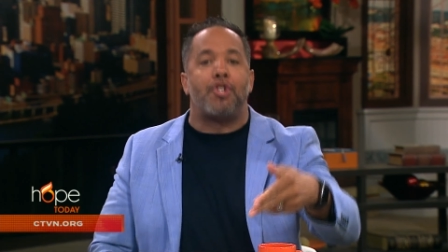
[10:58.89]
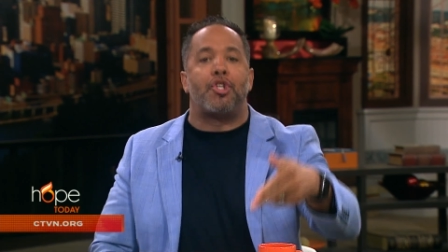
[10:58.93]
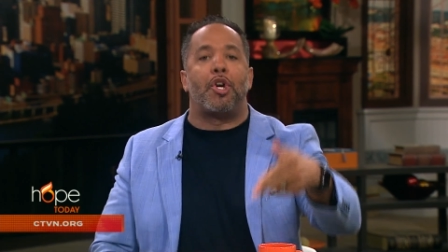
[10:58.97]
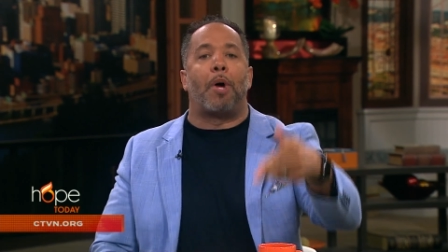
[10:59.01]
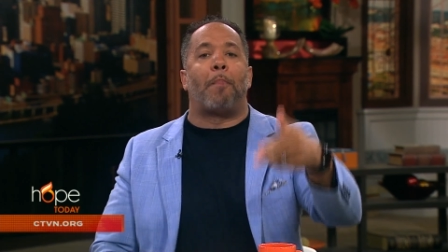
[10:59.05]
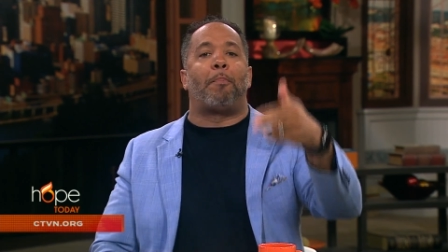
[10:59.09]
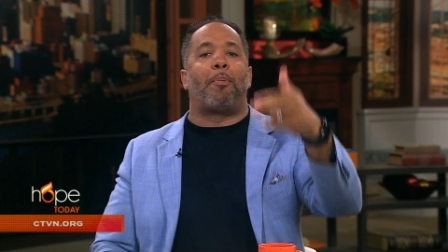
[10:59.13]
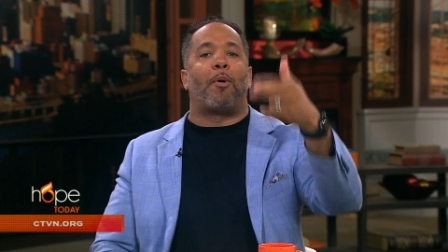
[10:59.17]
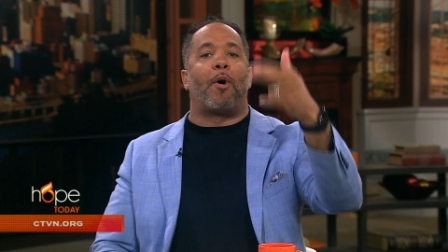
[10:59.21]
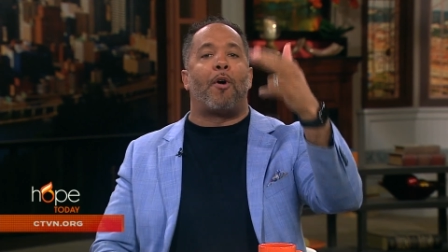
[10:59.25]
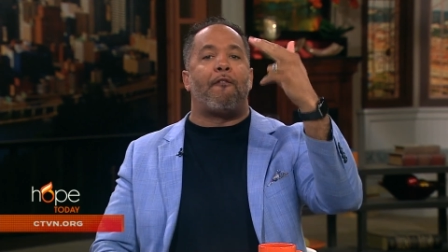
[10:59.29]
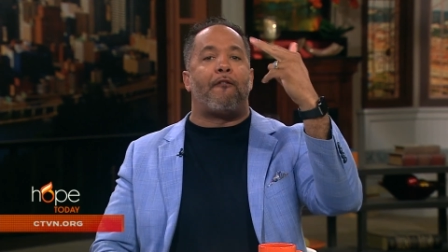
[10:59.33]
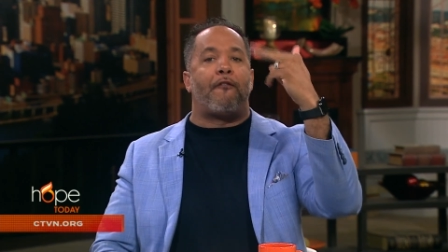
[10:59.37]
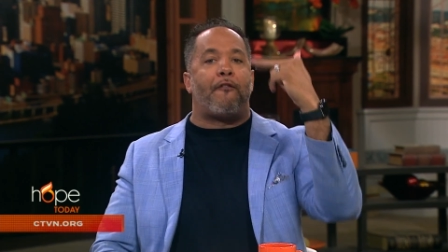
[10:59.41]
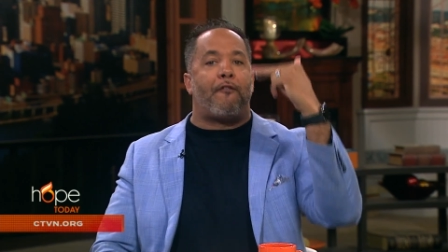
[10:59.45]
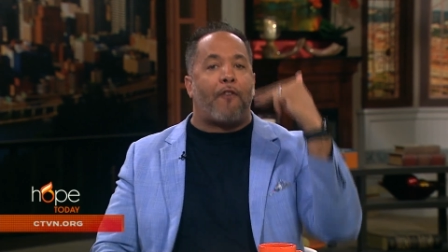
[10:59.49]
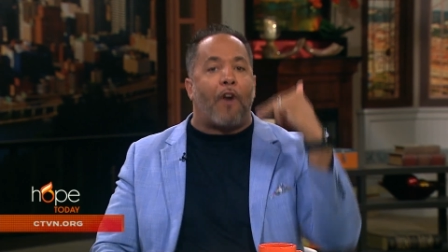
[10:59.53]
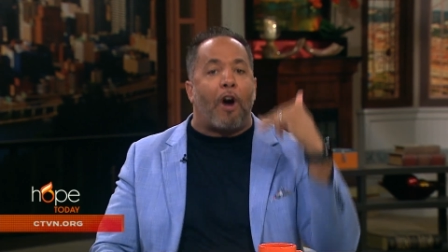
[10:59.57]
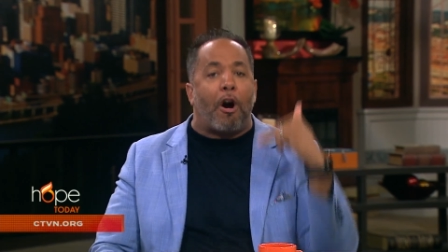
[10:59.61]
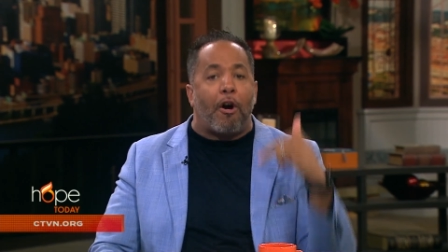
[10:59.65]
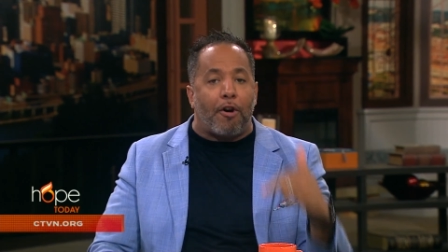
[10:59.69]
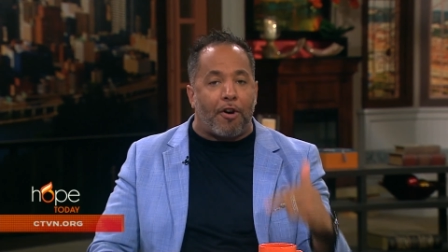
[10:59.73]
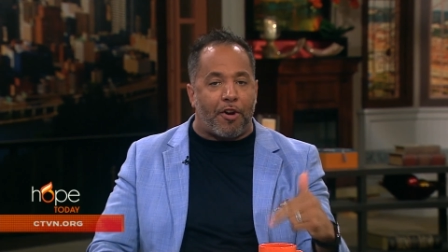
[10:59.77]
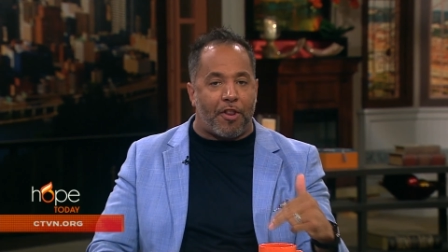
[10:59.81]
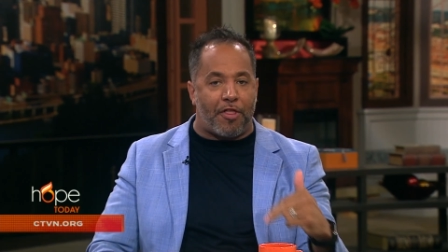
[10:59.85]
to
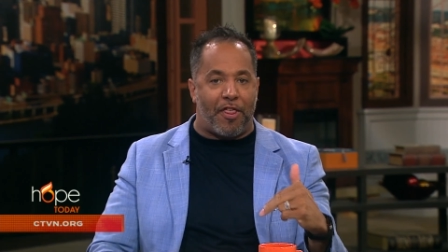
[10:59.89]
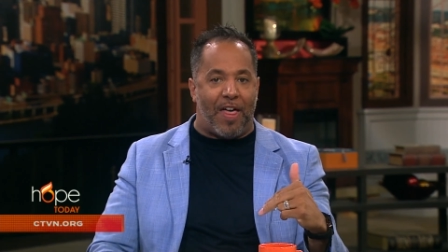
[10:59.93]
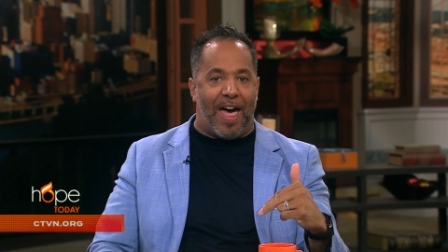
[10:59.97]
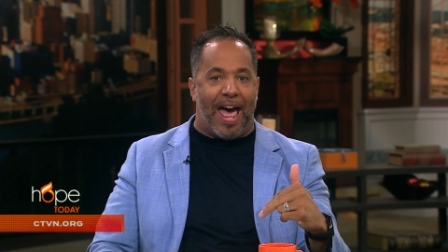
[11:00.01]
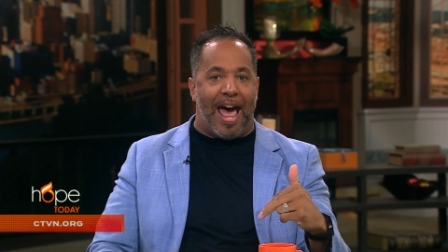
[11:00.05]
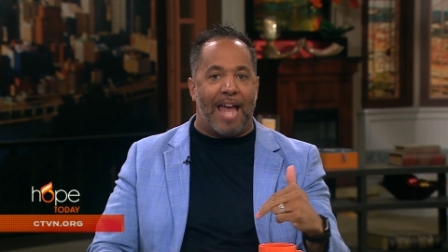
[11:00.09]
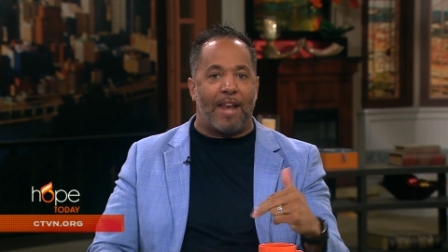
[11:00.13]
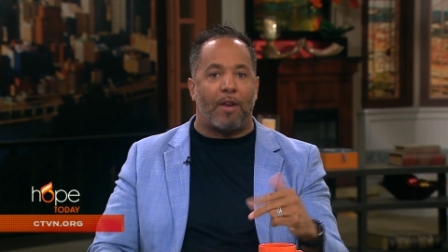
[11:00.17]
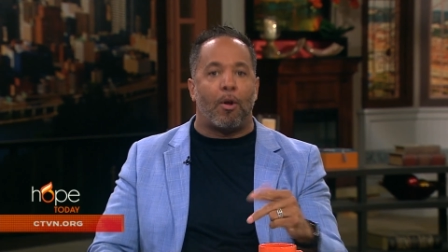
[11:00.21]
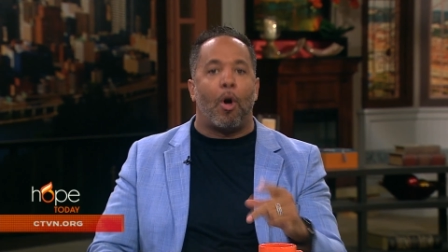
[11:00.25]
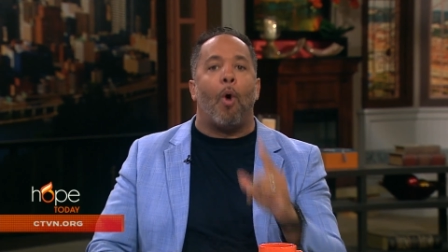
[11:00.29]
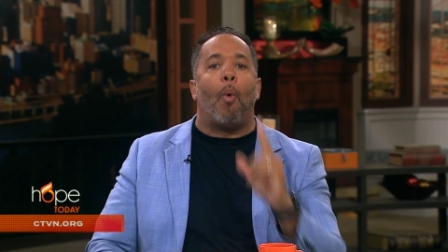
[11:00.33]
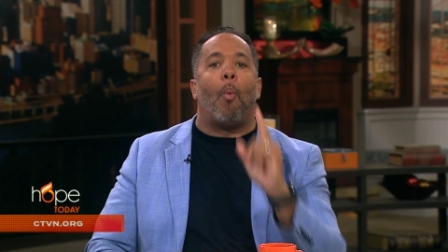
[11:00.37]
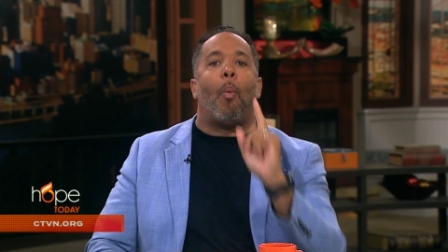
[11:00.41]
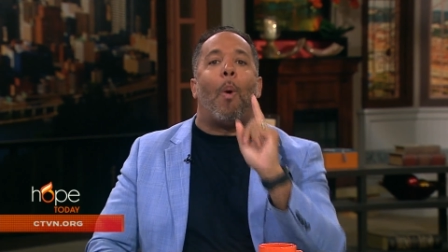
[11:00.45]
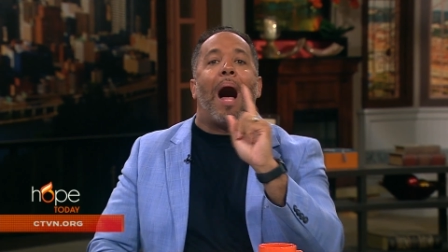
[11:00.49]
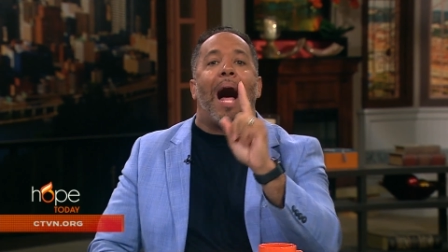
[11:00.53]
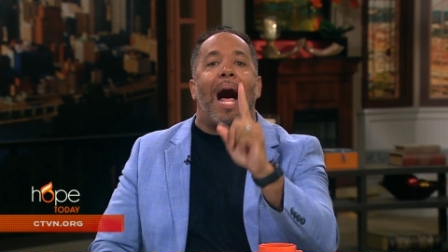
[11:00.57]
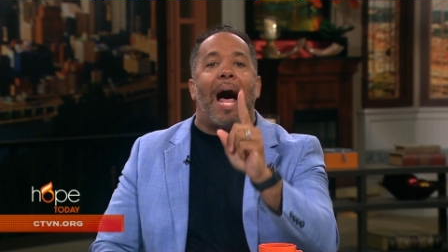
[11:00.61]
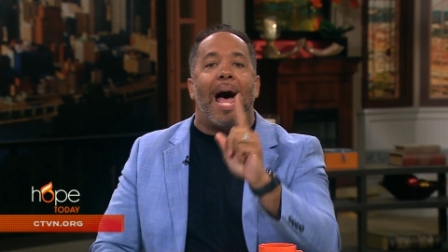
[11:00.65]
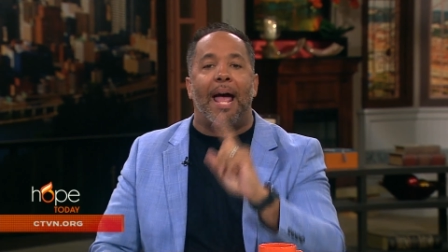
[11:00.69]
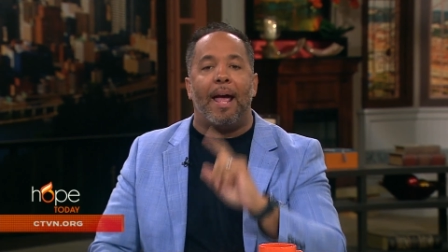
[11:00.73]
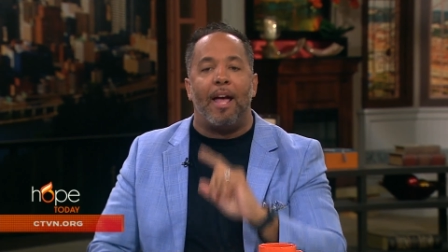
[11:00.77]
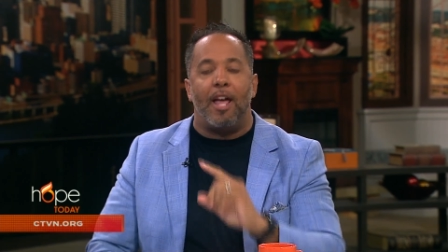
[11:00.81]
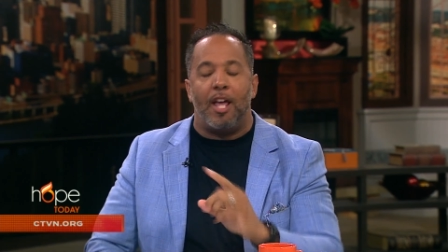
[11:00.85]
pervert that.
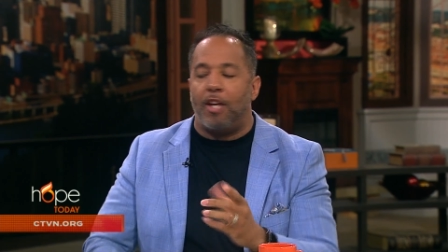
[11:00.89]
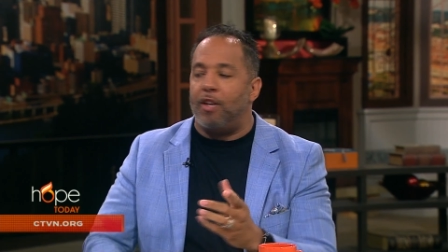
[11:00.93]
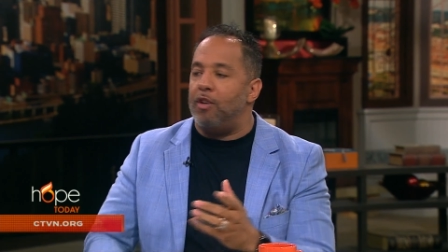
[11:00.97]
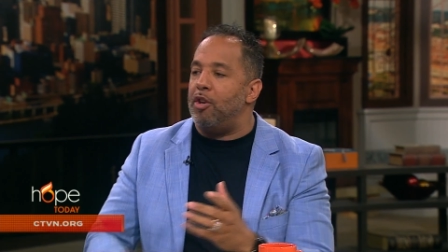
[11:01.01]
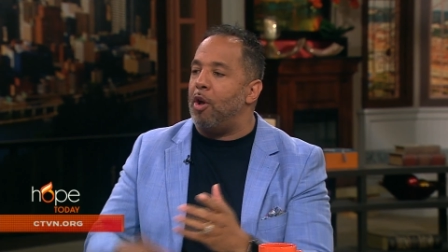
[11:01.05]
Why?